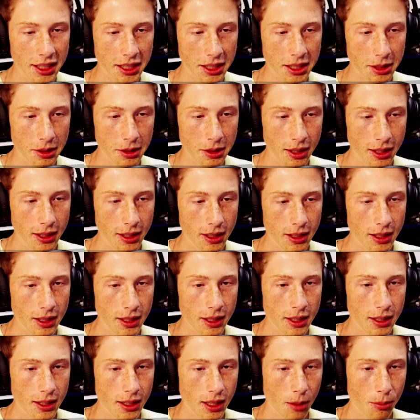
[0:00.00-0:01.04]
So
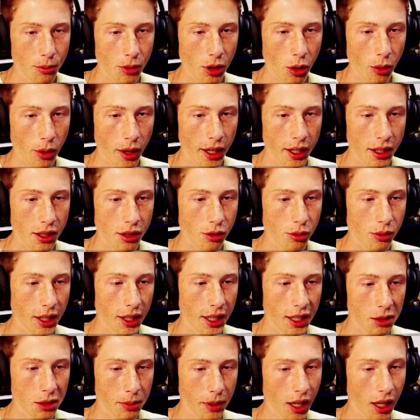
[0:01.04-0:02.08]
I'm going to go ahead and do
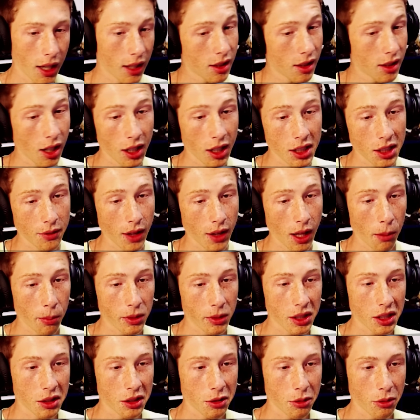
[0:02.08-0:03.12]
this. We got tons of
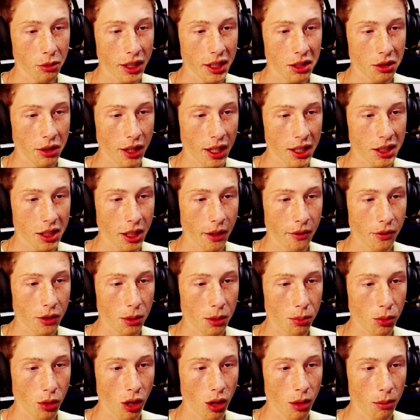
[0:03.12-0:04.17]
lapis lazuli, so that's not
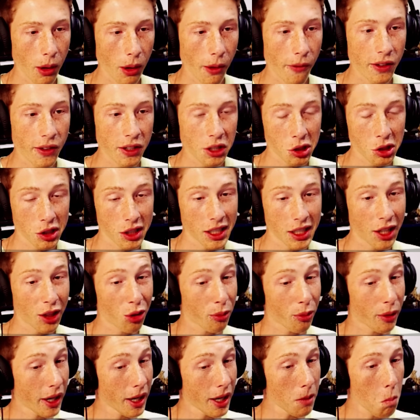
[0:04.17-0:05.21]
even a problem. Efficiency
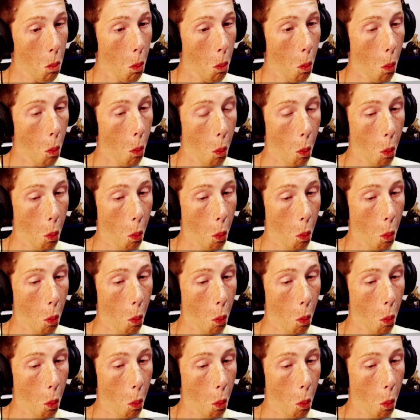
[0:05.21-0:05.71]
3.